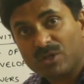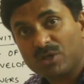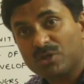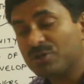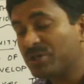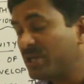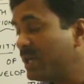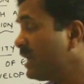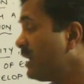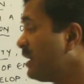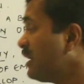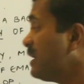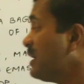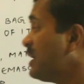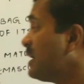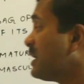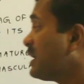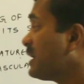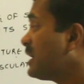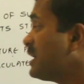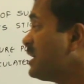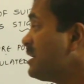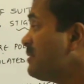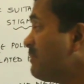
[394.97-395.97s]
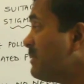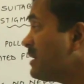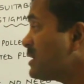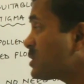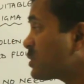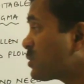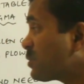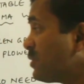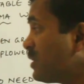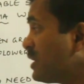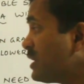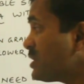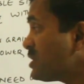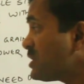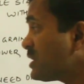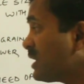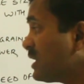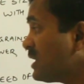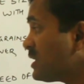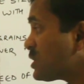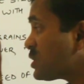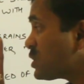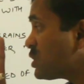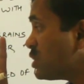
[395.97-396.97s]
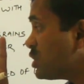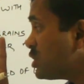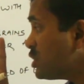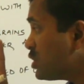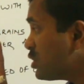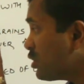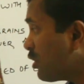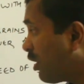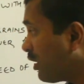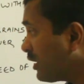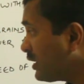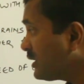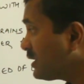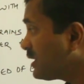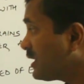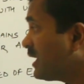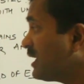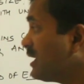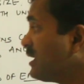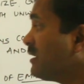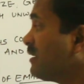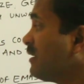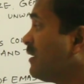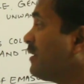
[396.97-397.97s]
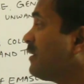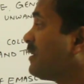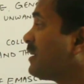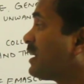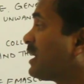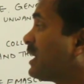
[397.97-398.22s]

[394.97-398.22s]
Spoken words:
Okay, emasculation is not done